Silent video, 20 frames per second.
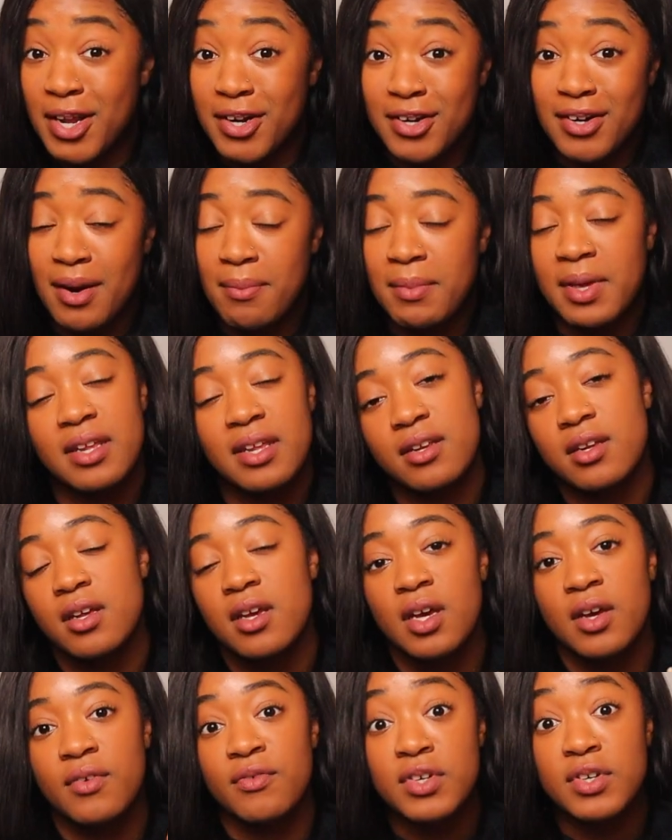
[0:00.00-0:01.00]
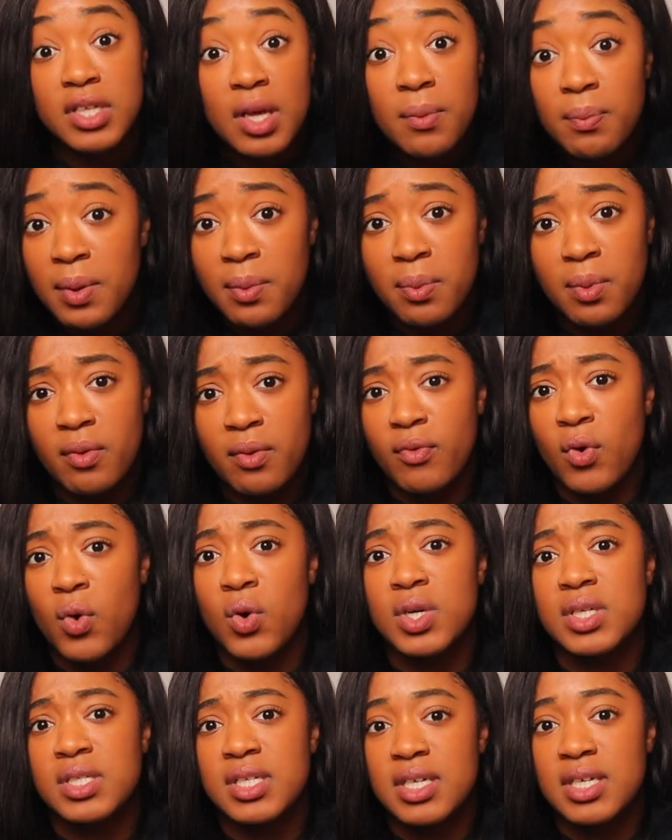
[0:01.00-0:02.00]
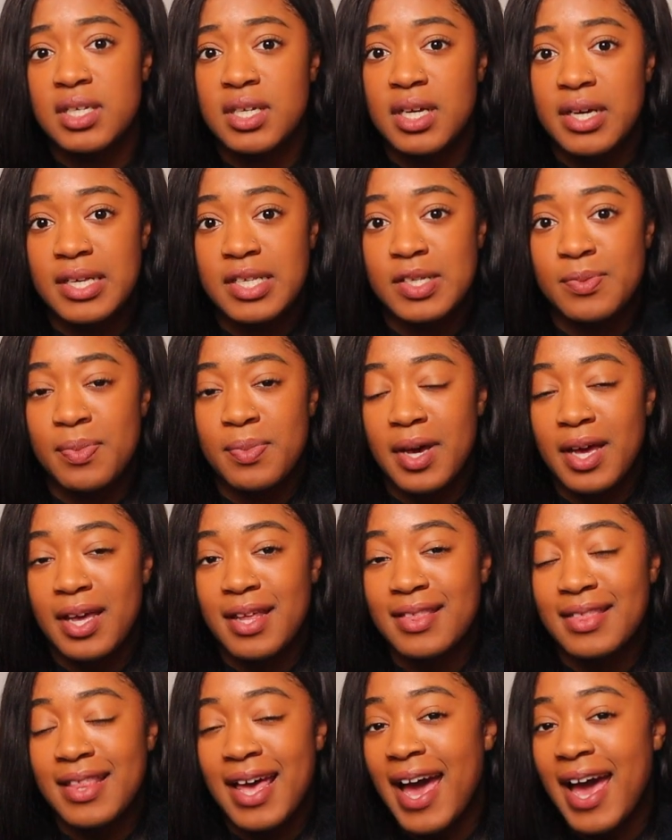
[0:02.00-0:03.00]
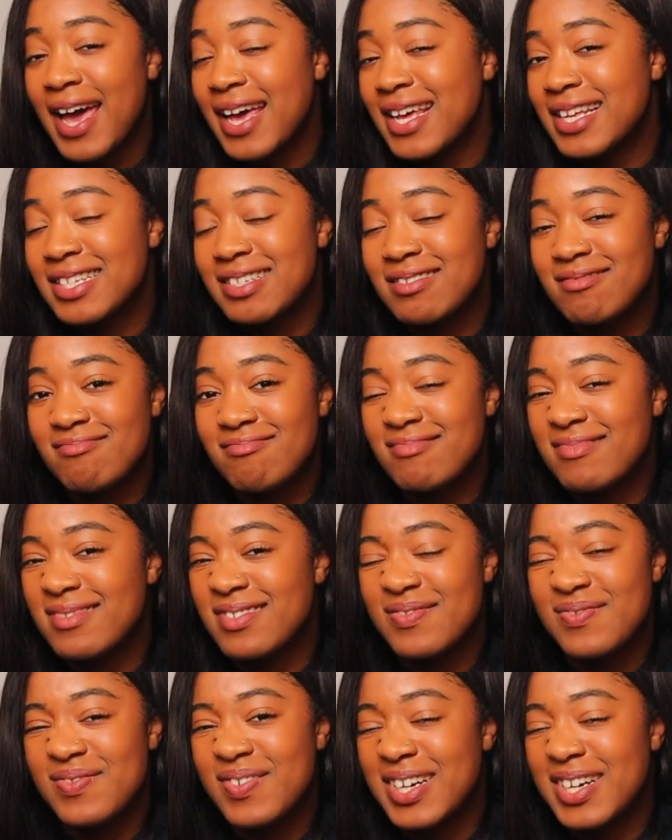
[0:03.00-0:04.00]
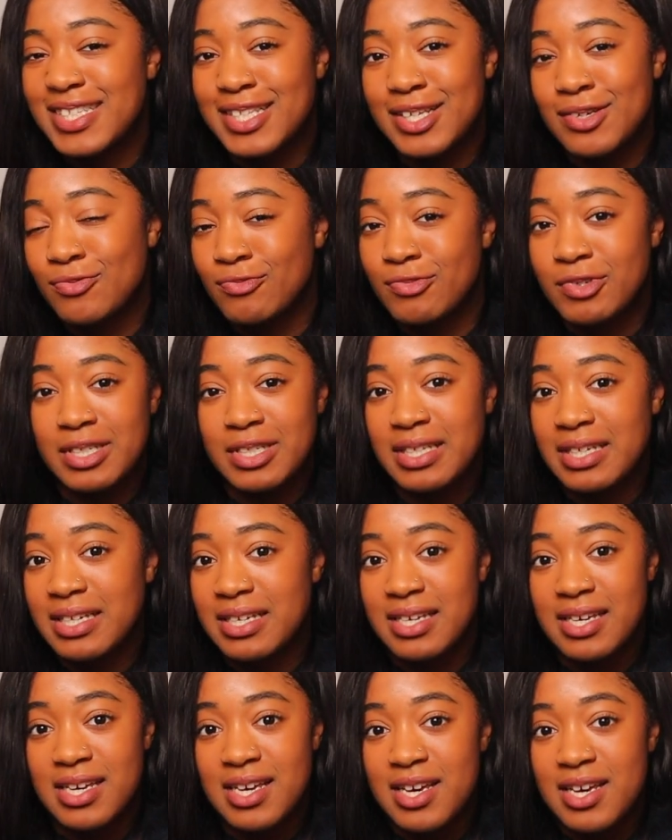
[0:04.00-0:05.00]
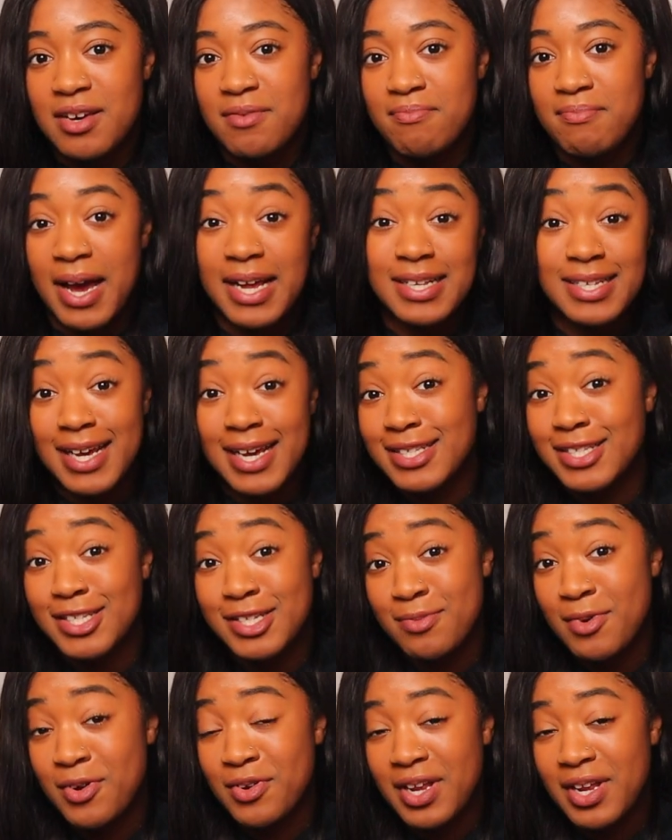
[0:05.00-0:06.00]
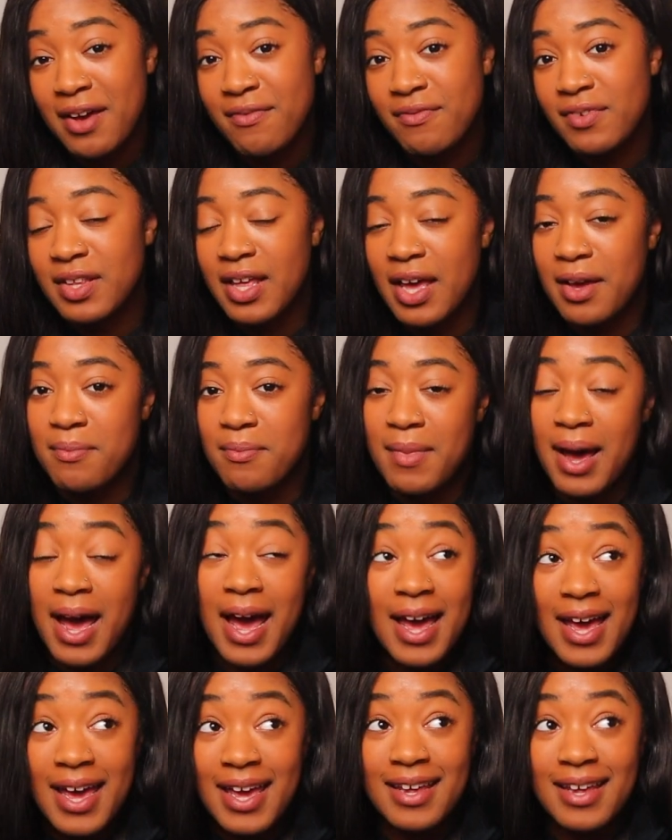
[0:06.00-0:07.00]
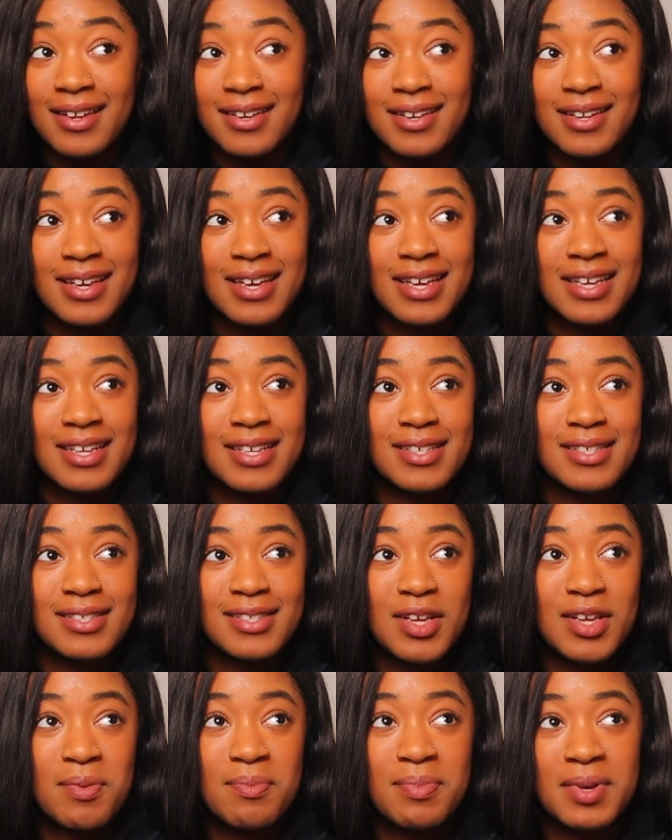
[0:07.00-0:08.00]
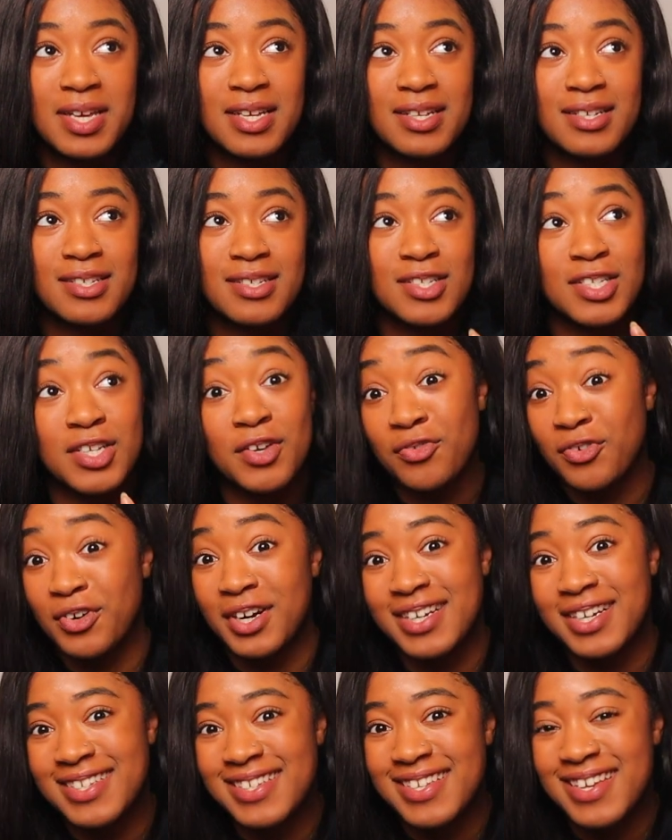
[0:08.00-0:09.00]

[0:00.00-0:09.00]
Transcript: I mean, for some people, of course, it does, but that wasn't really my testimony. I feel like mine is a bit different.